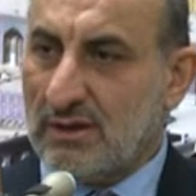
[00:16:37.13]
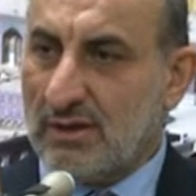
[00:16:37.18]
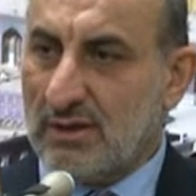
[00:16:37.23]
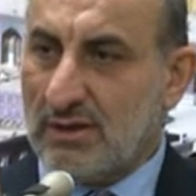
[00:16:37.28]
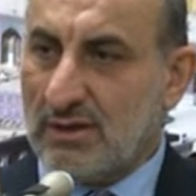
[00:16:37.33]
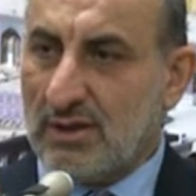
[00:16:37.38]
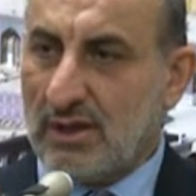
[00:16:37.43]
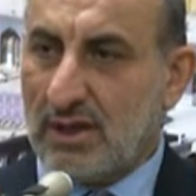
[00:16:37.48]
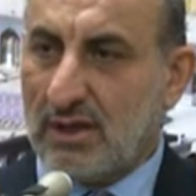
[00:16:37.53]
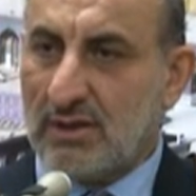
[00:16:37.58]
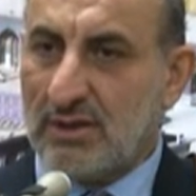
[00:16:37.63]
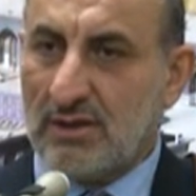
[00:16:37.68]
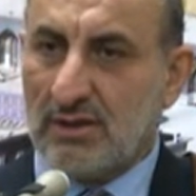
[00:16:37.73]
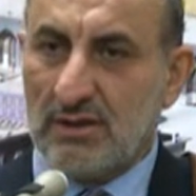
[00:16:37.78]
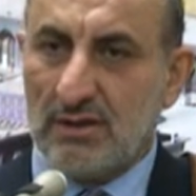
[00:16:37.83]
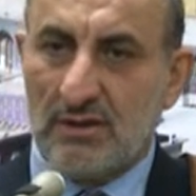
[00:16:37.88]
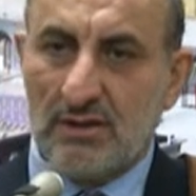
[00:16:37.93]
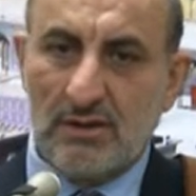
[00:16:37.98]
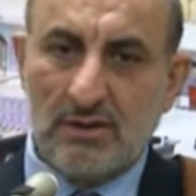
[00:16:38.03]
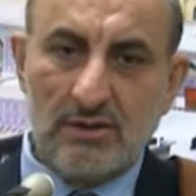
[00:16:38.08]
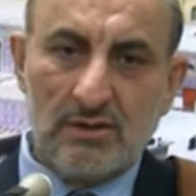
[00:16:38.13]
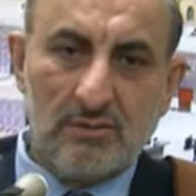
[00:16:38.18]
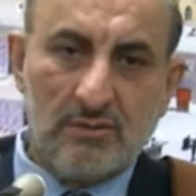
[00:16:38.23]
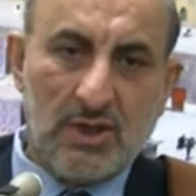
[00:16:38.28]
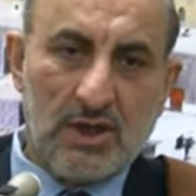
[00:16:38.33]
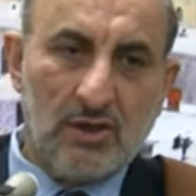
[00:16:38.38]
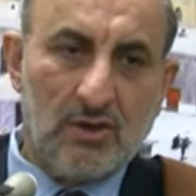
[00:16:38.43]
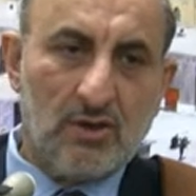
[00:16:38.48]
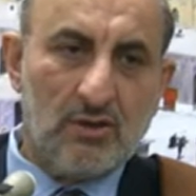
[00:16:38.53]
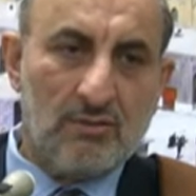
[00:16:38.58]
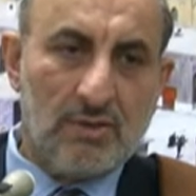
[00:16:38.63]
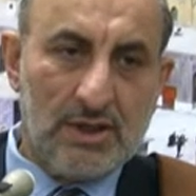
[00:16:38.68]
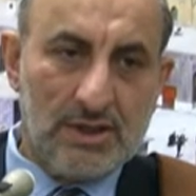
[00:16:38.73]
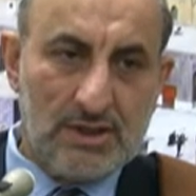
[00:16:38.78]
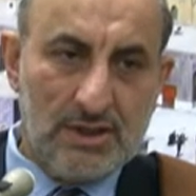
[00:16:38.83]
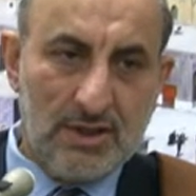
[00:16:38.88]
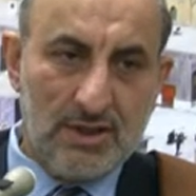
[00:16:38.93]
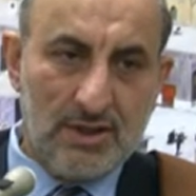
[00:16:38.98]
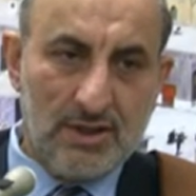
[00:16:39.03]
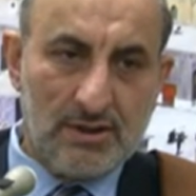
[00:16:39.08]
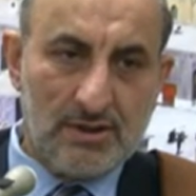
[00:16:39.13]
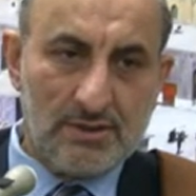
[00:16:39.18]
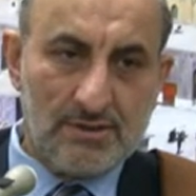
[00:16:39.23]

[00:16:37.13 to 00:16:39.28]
done by Almighty God.